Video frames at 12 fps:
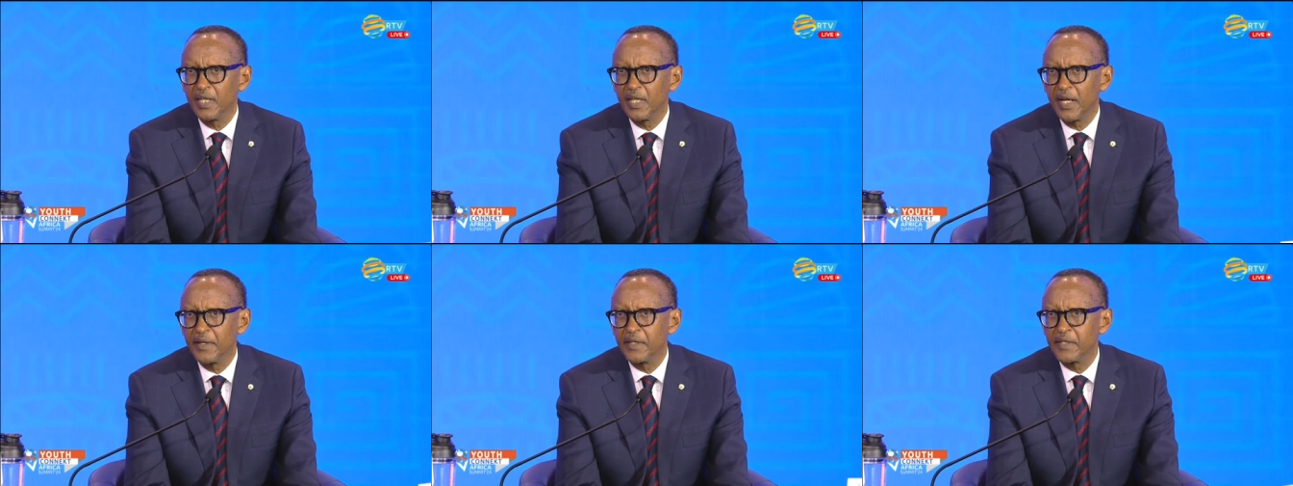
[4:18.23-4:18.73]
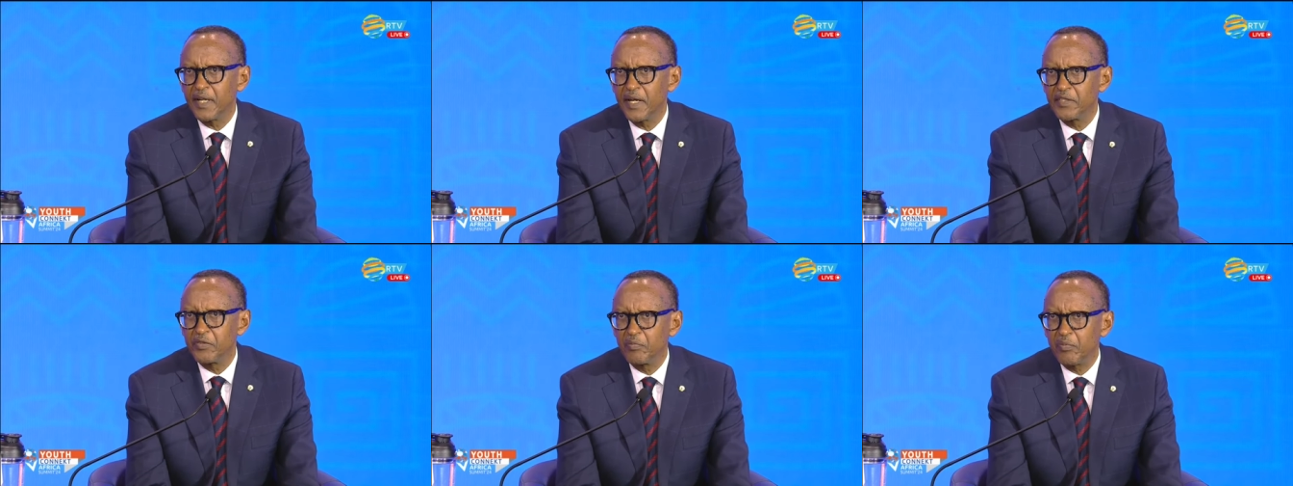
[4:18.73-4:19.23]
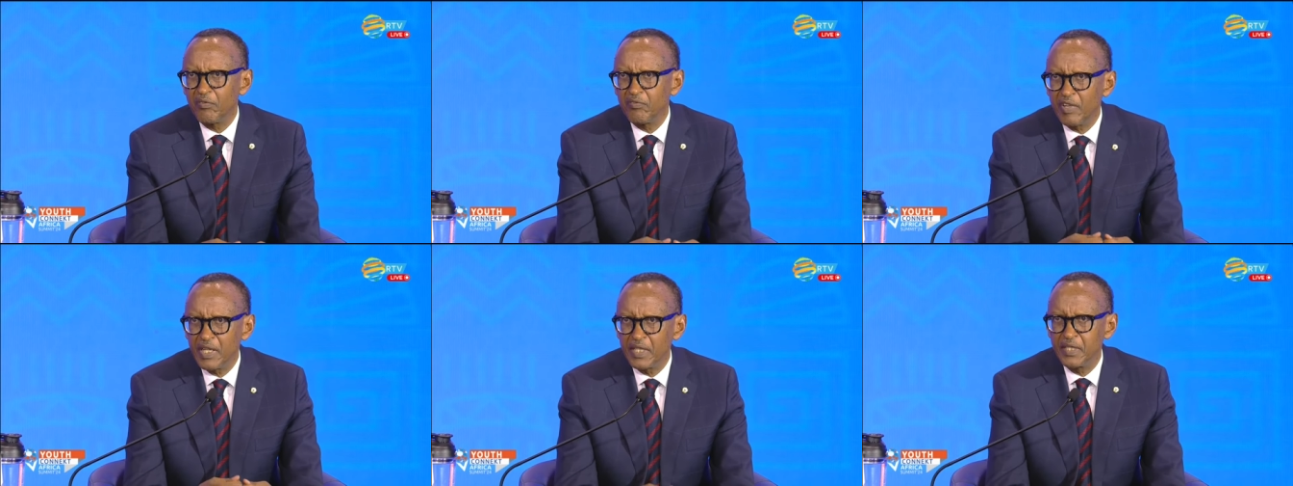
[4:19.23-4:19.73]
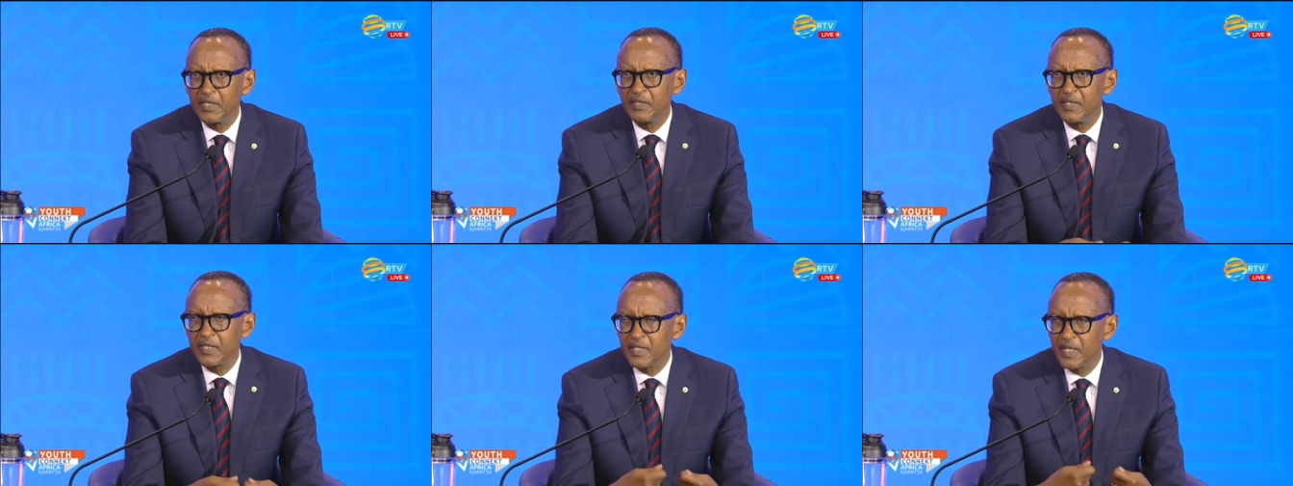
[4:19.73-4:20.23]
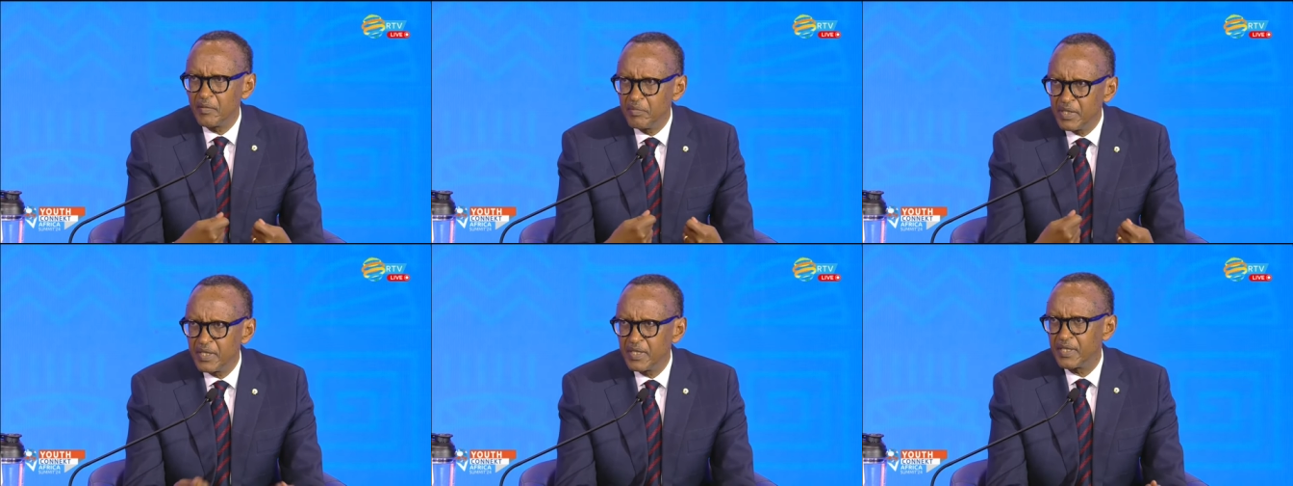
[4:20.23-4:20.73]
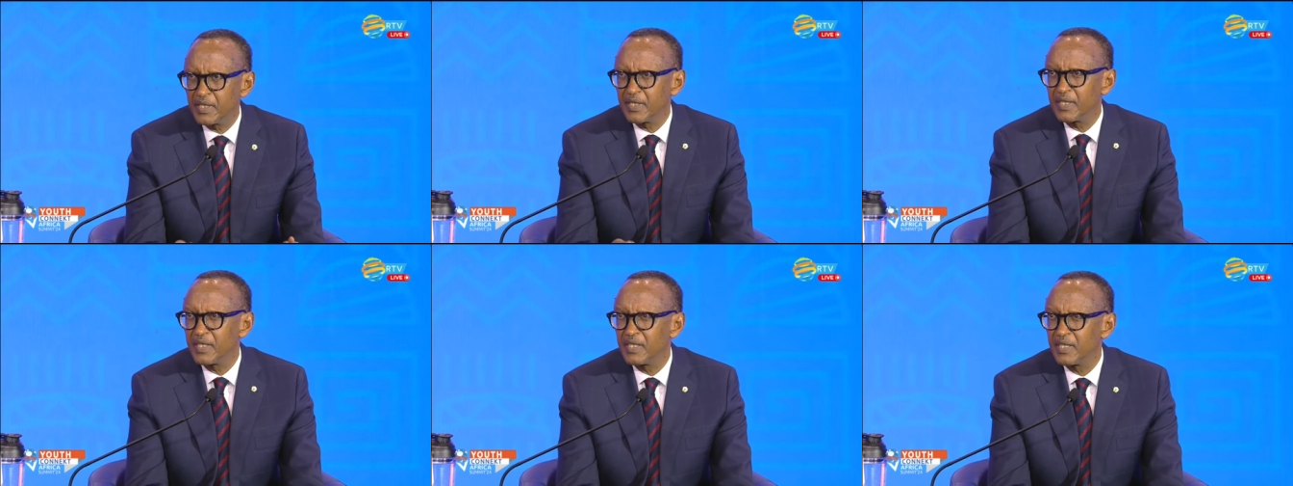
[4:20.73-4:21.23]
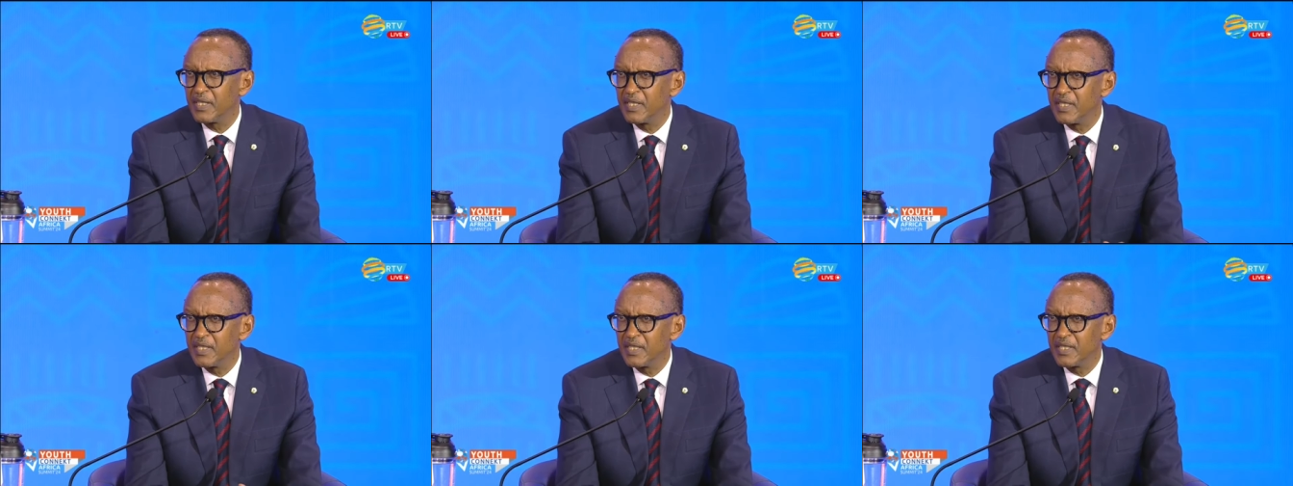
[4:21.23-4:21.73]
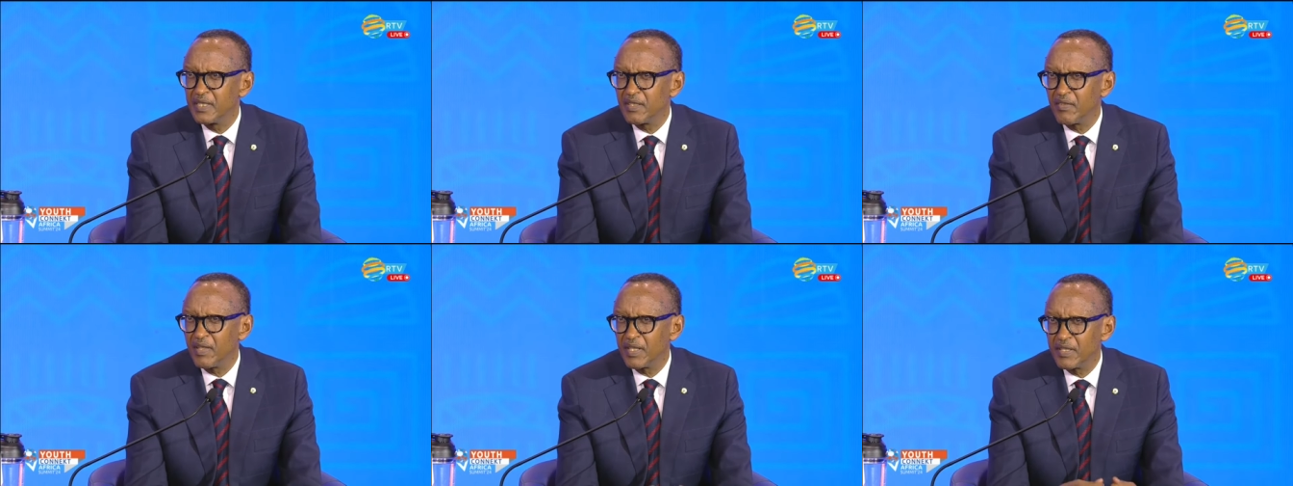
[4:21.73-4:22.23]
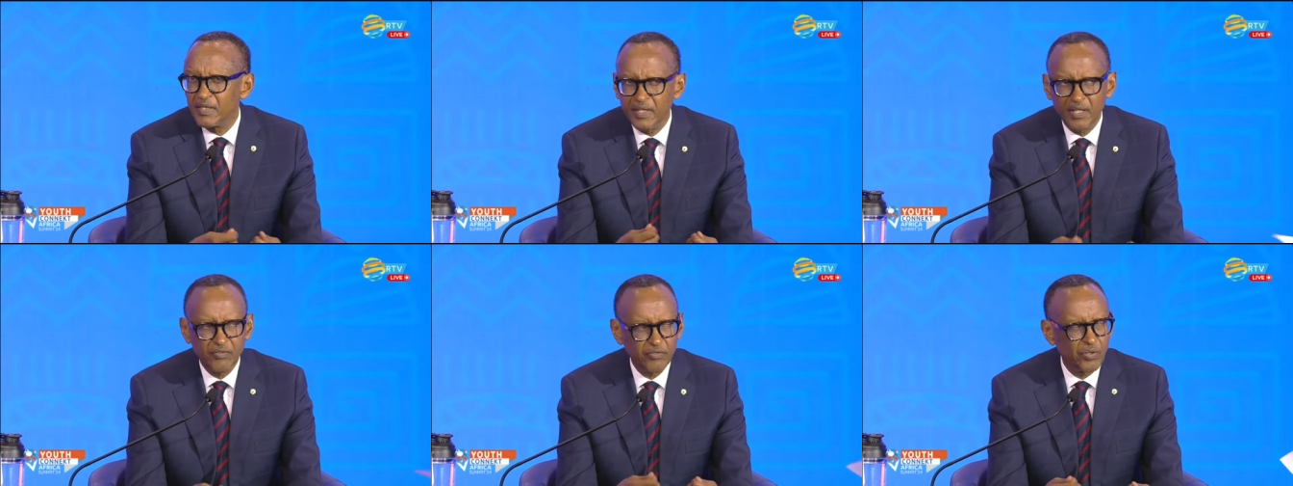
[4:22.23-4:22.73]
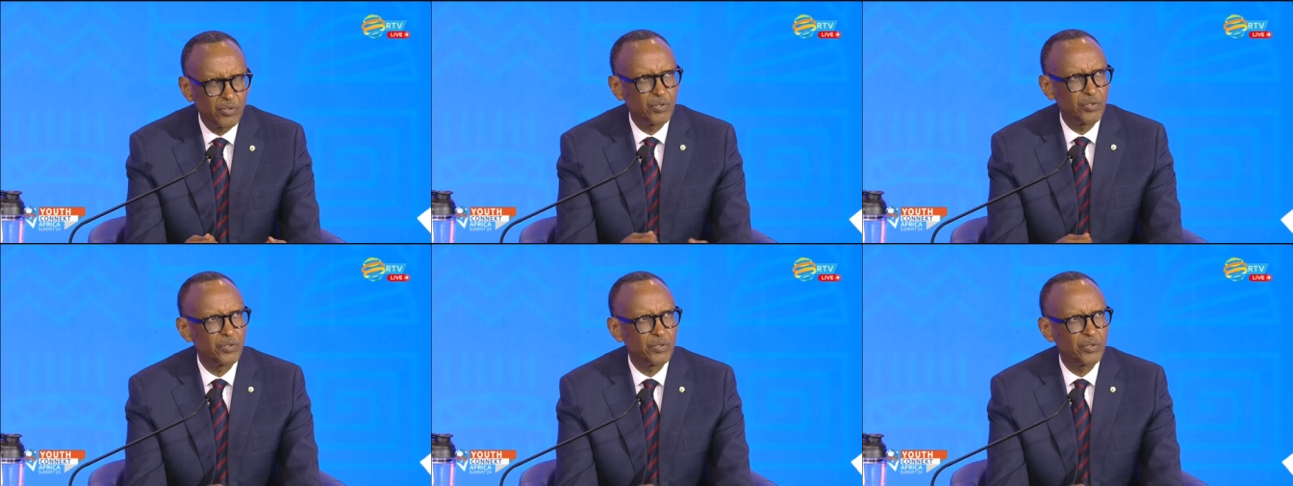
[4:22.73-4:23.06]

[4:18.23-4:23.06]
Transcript: and it has to provide the stability that therefore